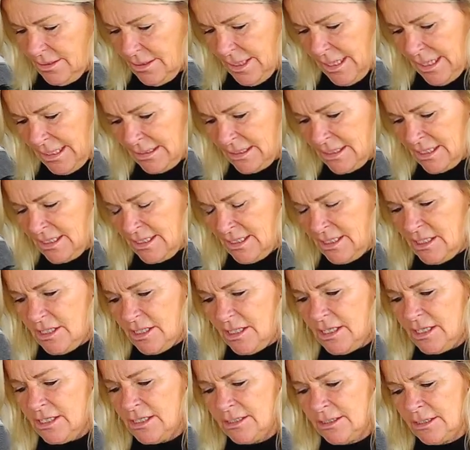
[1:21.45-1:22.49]
And
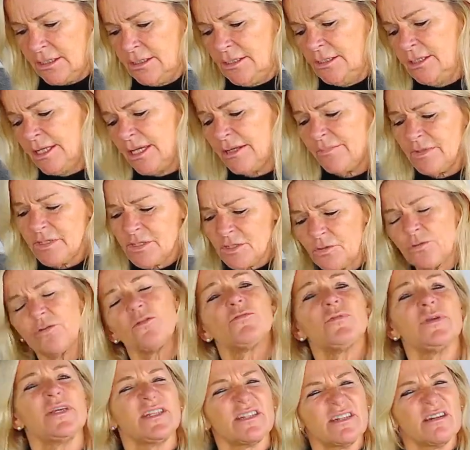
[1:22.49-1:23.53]
stir. Keep this on a
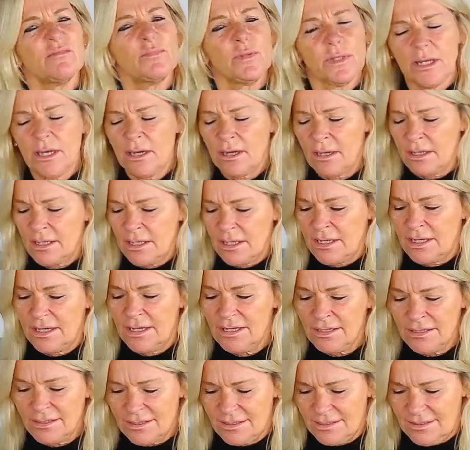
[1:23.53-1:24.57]
reasonably high
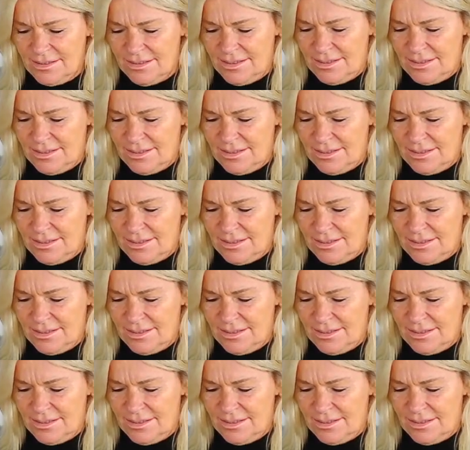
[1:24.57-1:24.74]
heat.